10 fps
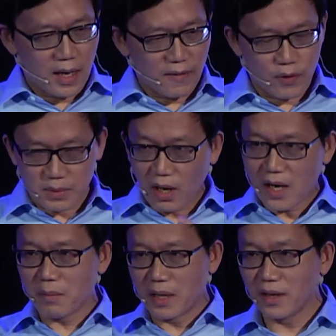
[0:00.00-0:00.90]
from
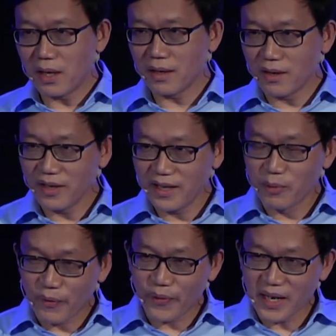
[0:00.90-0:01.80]
Tom I not only
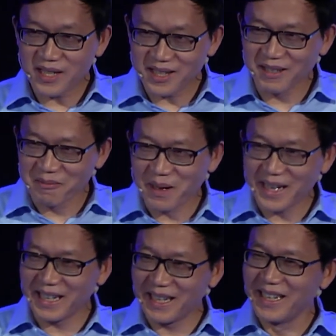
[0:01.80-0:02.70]
refreshed
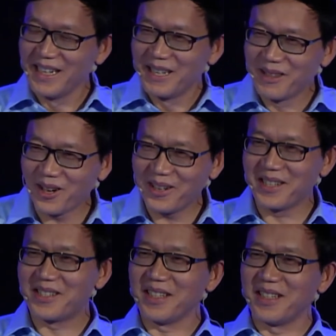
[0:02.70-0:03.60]
my
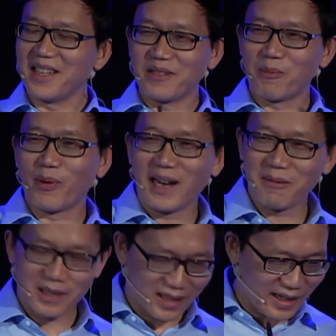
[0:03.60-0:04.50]
knowledge in natural
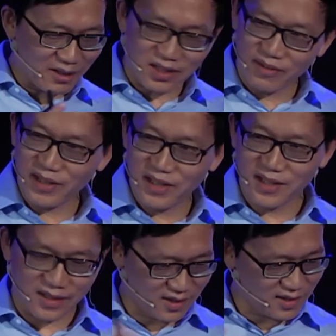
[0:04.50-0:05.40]
programming, in chaos
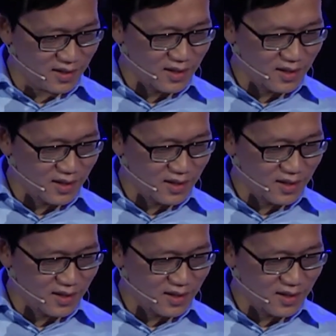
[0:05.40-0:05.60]
divergence,